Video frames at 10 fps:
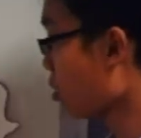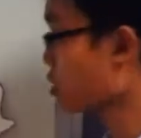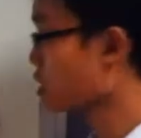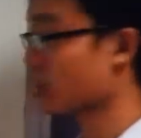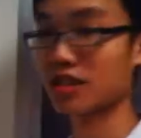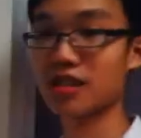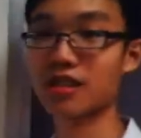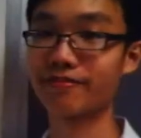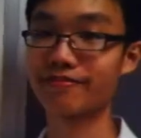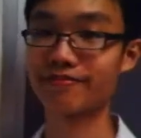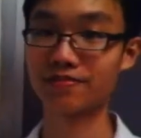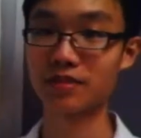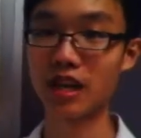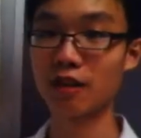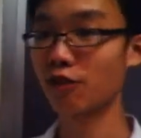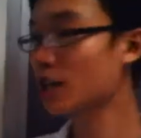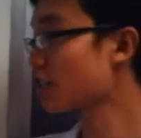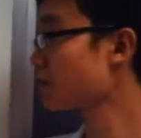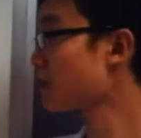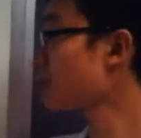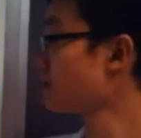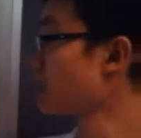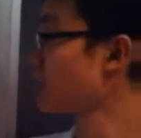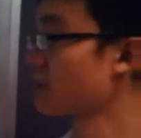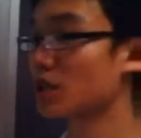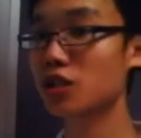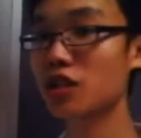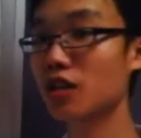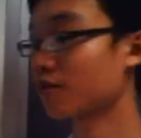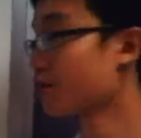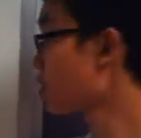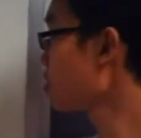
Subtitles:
oceans. For example, there's a matching of